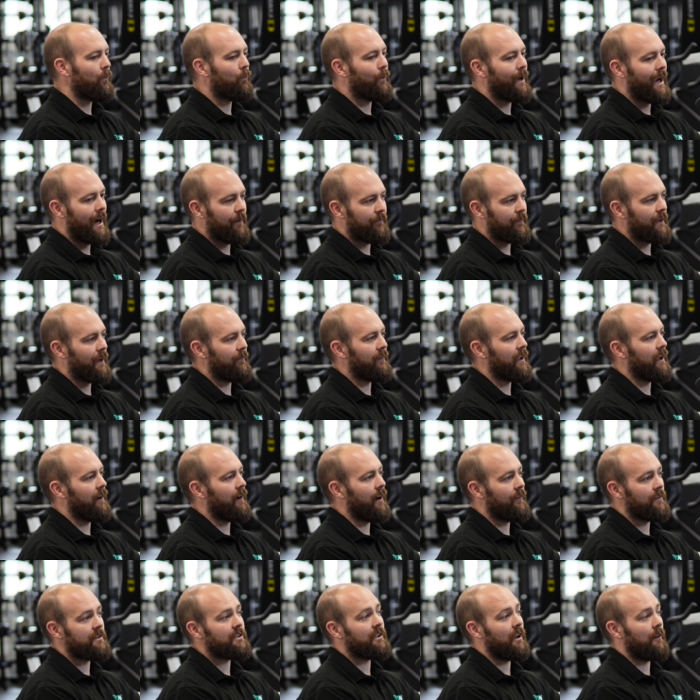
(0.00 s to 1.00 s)
We have to have the
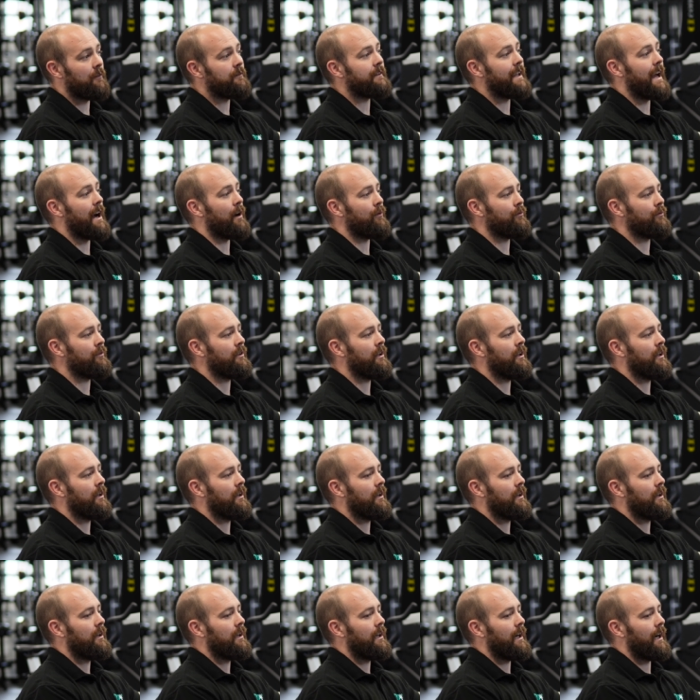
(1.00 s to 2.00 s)
other stuff down.
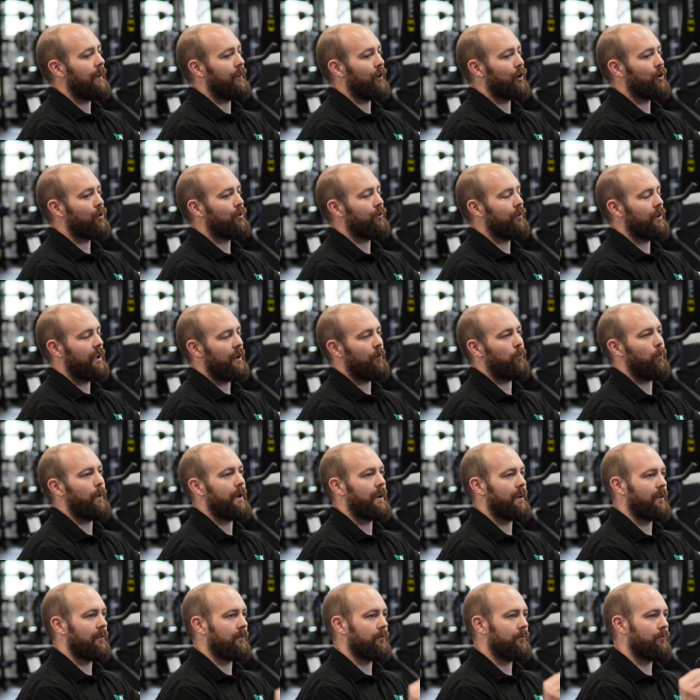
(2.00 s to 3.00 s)
And if
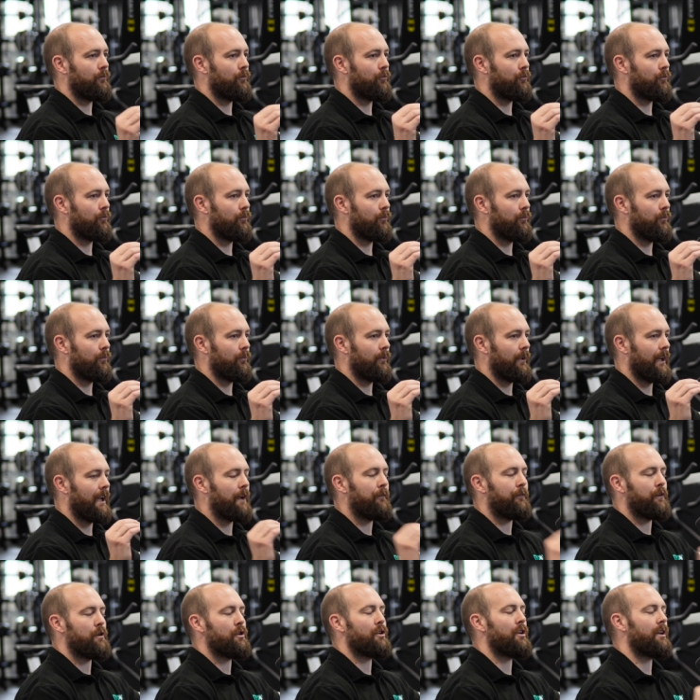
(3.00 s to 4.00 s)

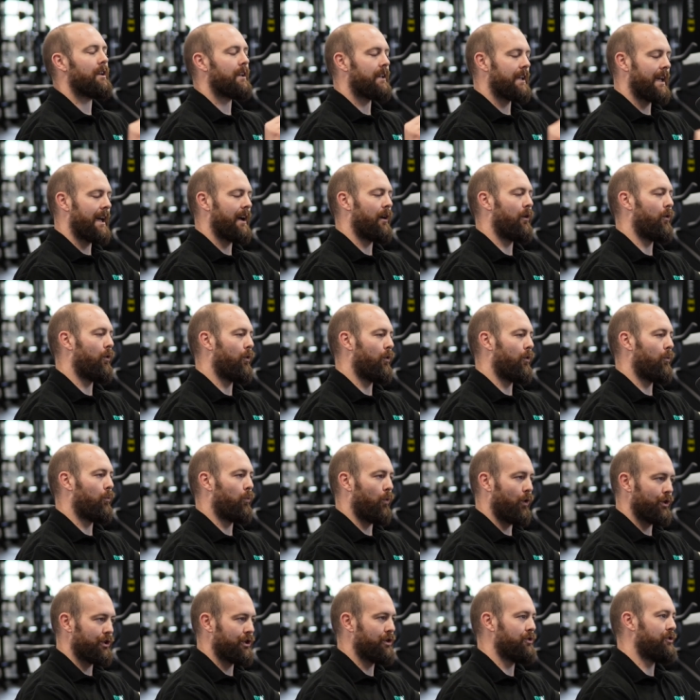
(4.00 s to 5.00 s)
you can get
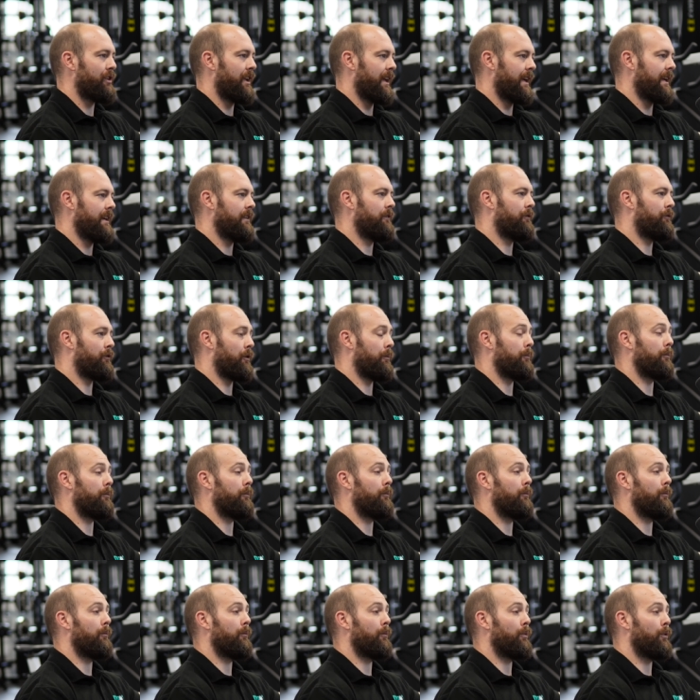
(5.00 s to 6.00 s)
what you need from
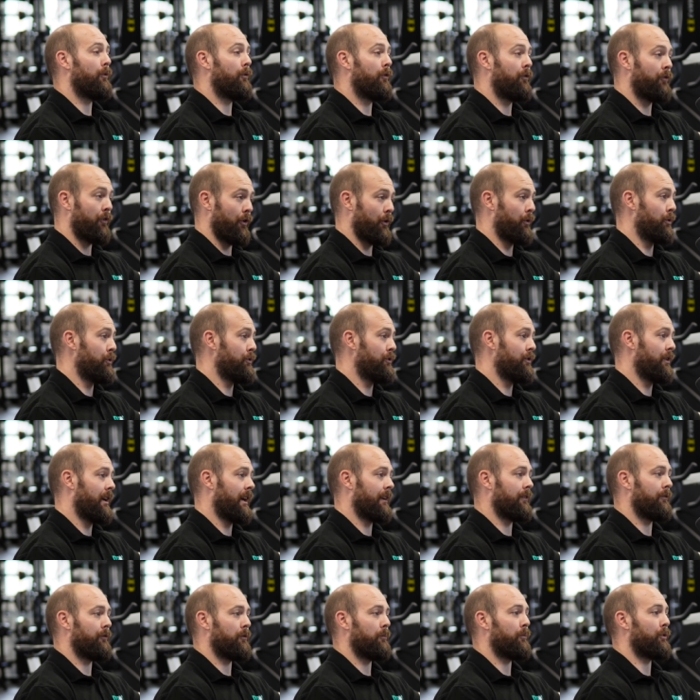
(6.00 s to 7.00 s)
food
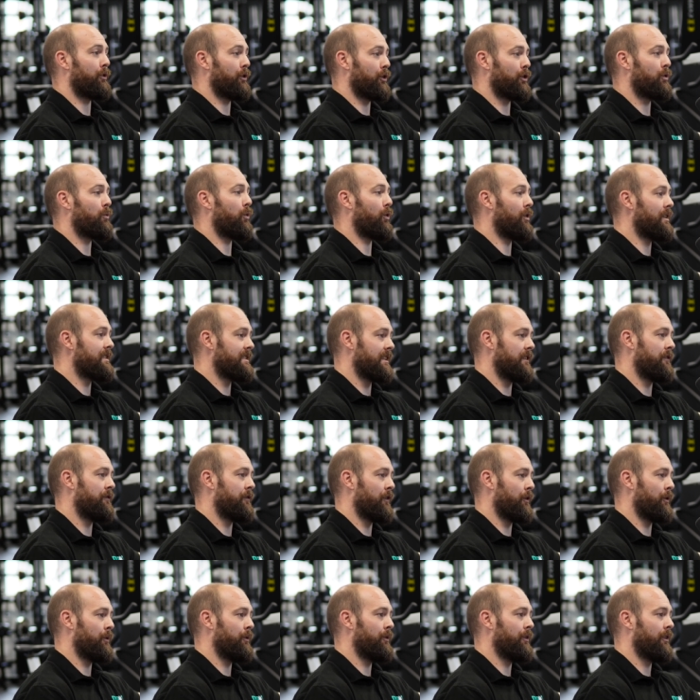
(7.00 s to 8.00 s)
and from good quality
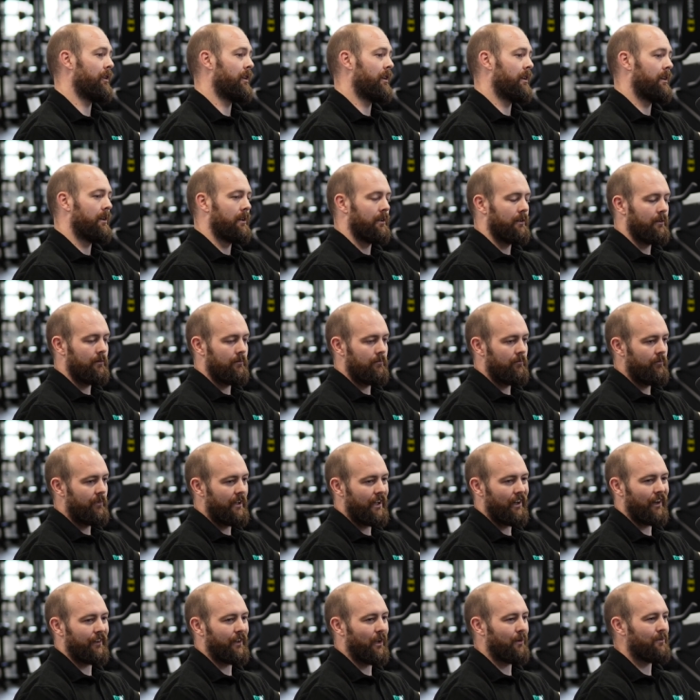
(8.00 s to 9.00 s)
food,
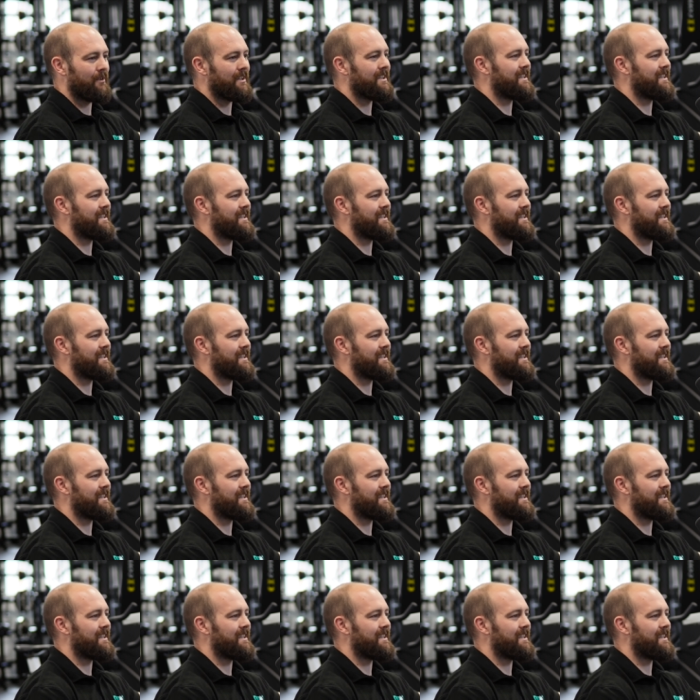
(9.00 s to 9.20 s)
then I don't